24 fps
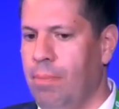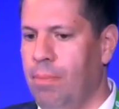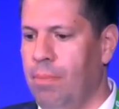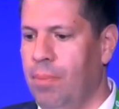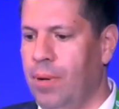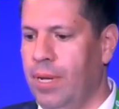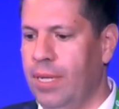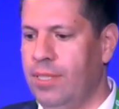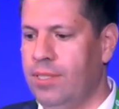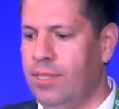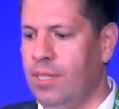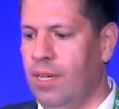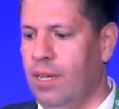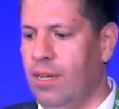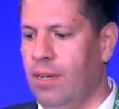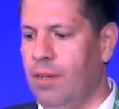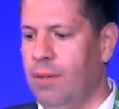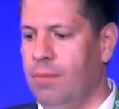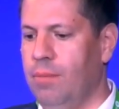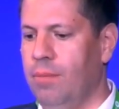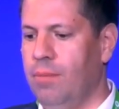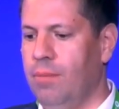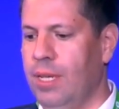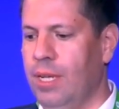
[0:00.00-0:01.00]

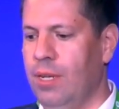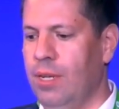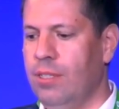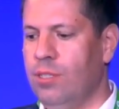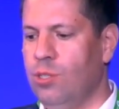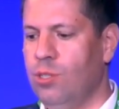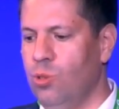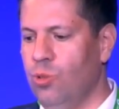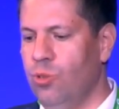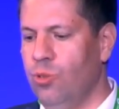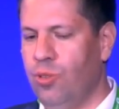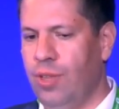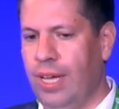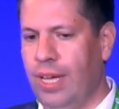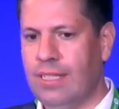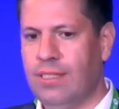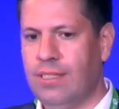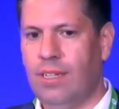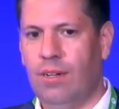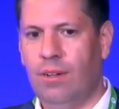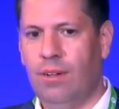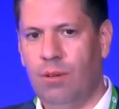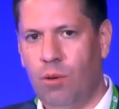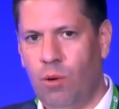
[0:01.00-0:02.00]
the two things
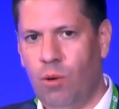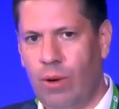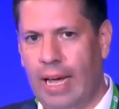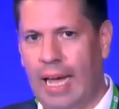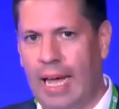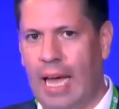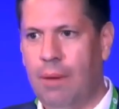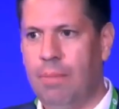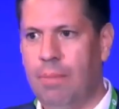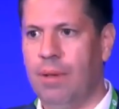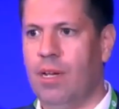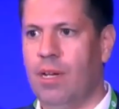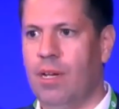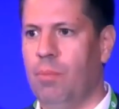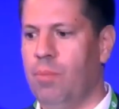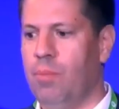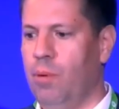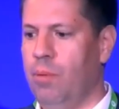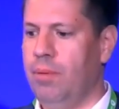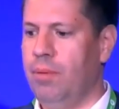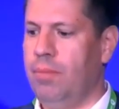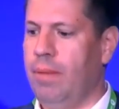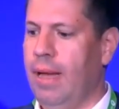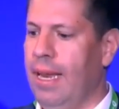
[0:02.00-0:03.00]
that had become
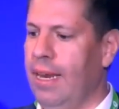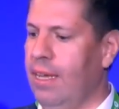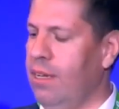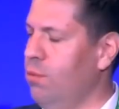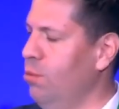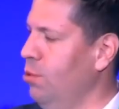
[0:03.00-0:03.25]
problematic,